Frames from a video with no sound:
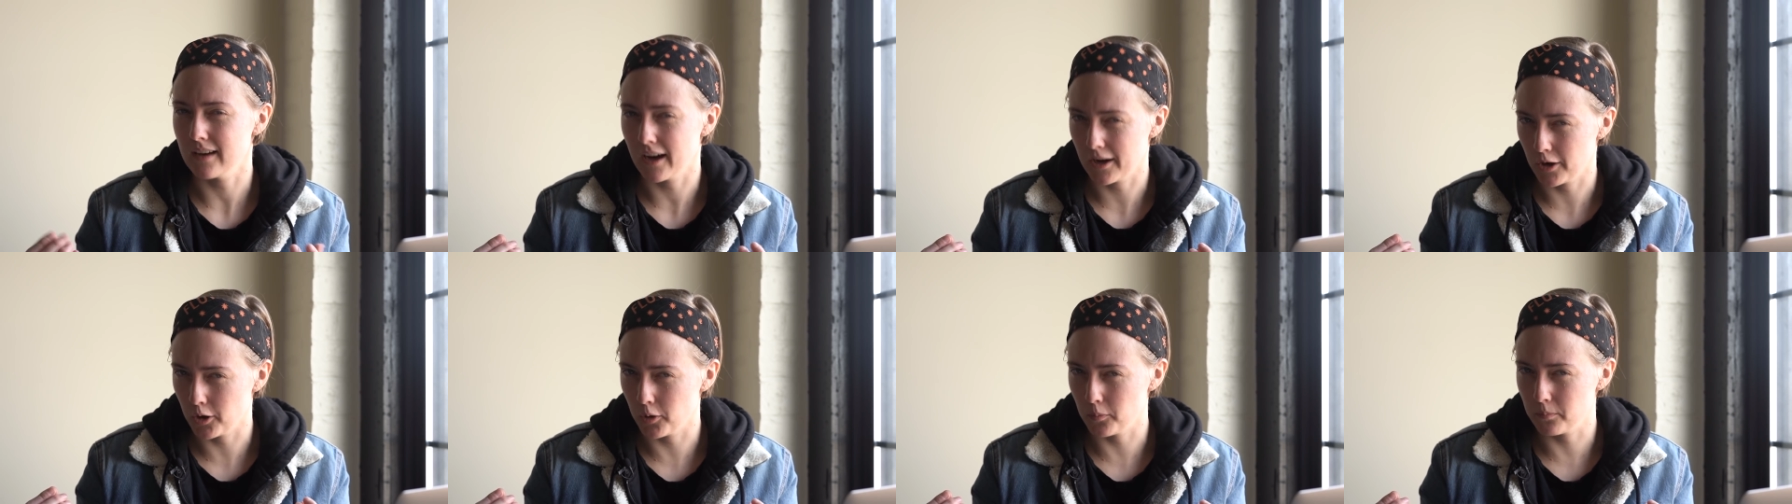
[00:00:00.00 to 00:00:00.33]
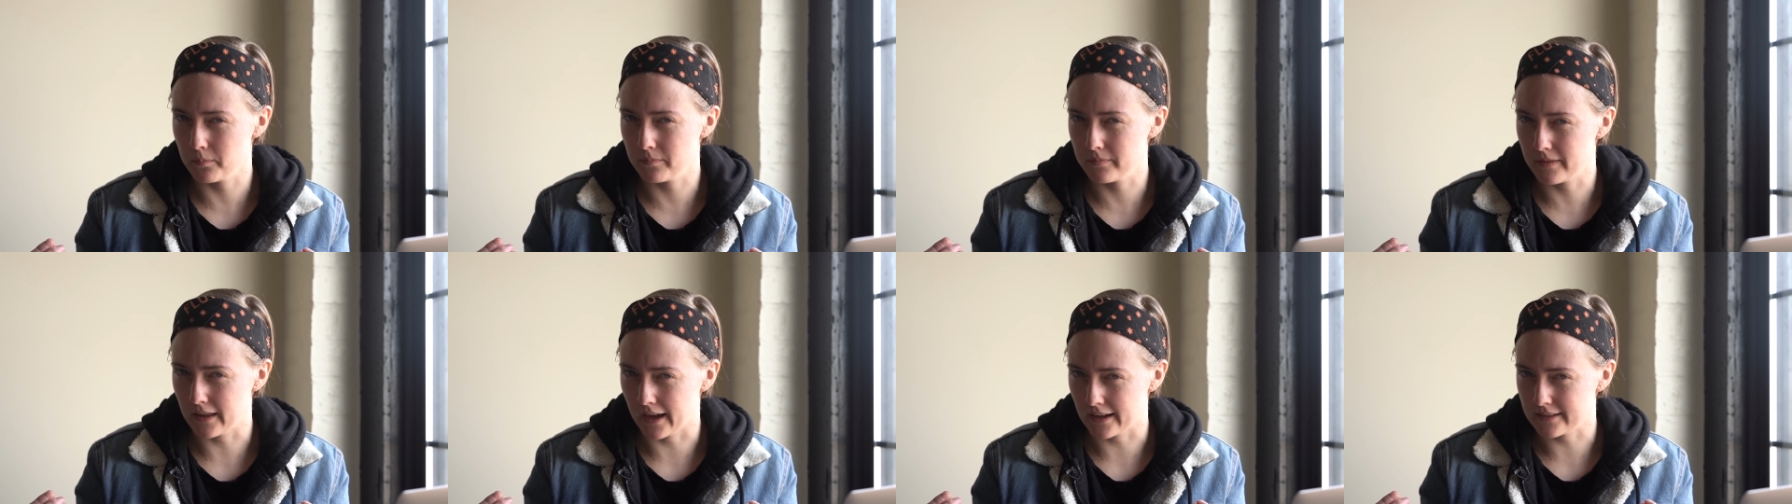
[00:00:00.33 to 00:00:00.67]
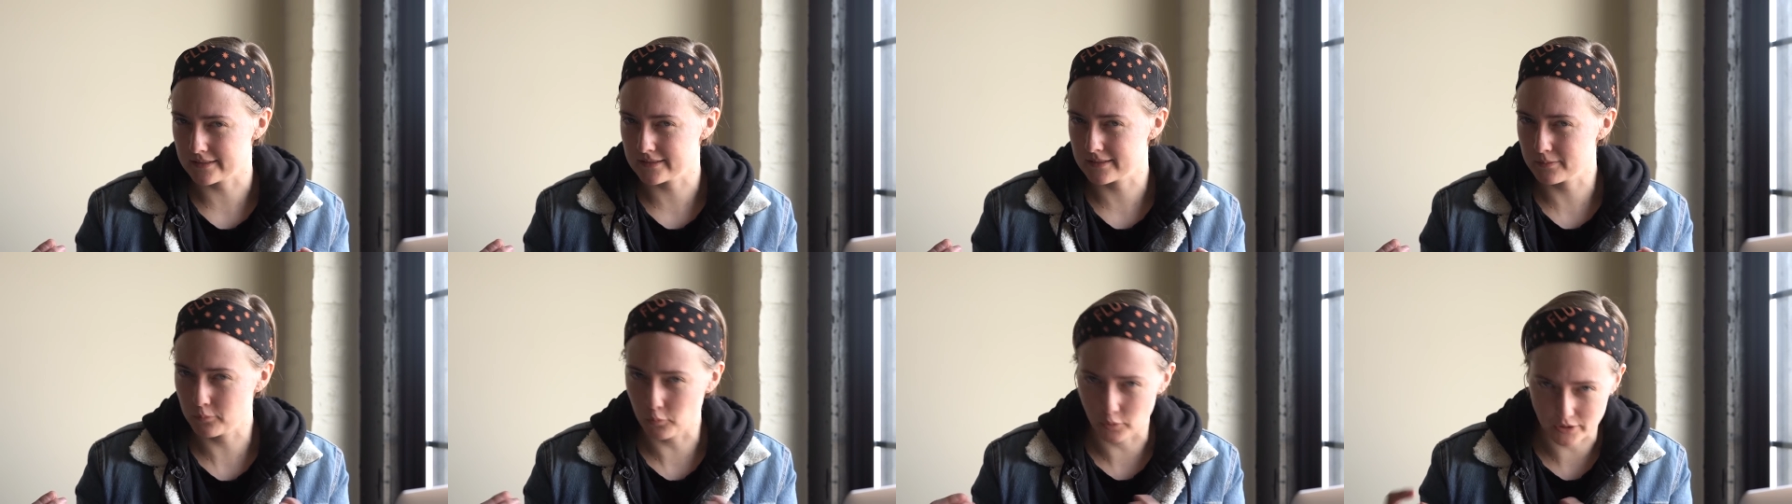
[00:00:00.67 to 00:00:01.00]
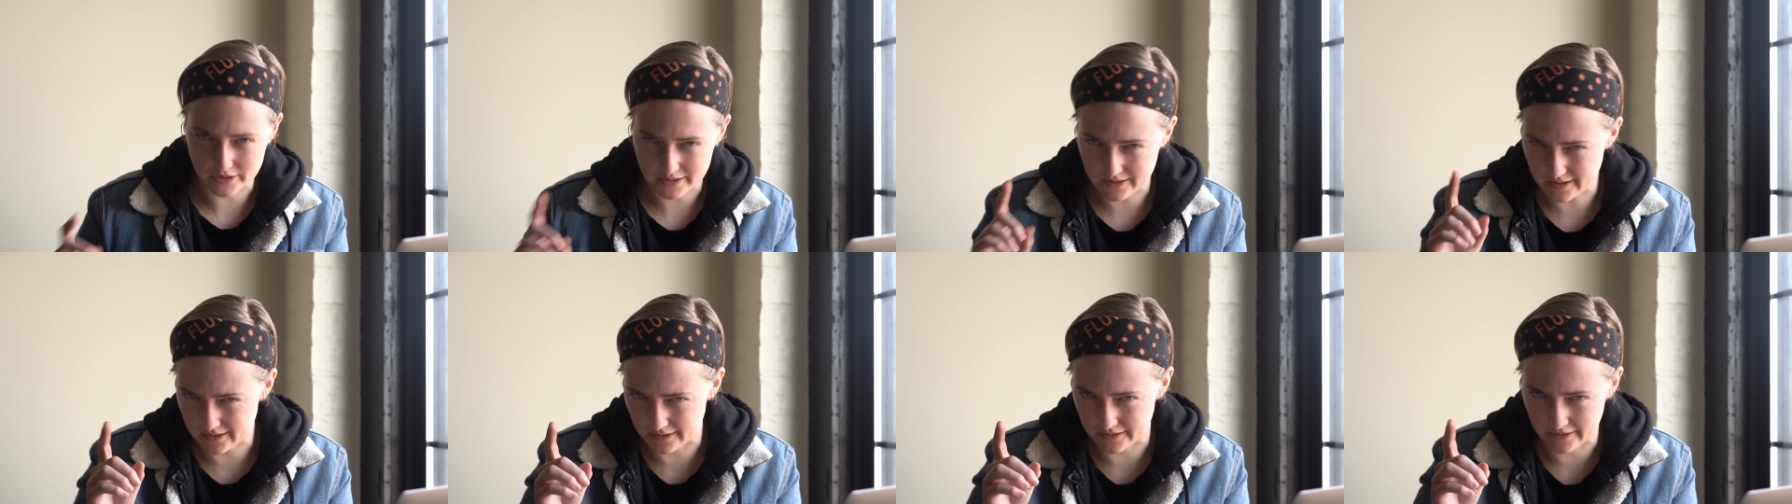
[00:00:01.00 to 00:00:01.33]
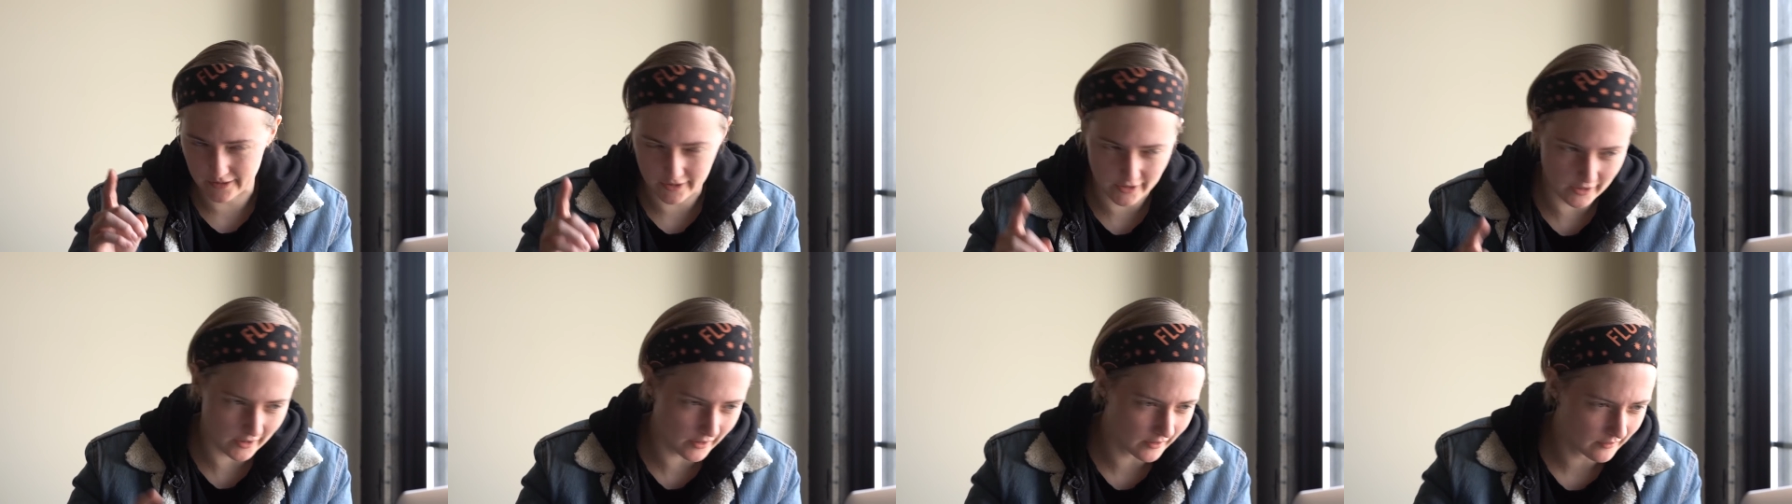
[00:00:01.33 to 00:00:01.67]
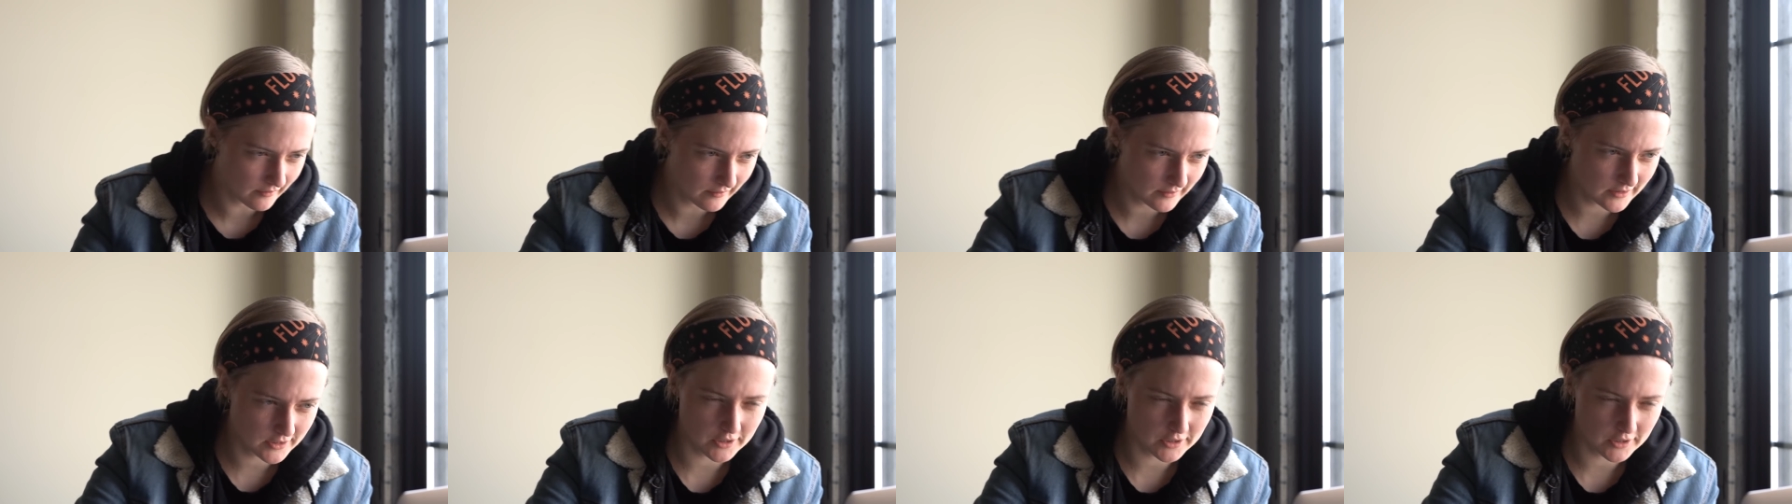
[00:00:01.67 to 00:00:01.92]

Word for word: I hope that was clear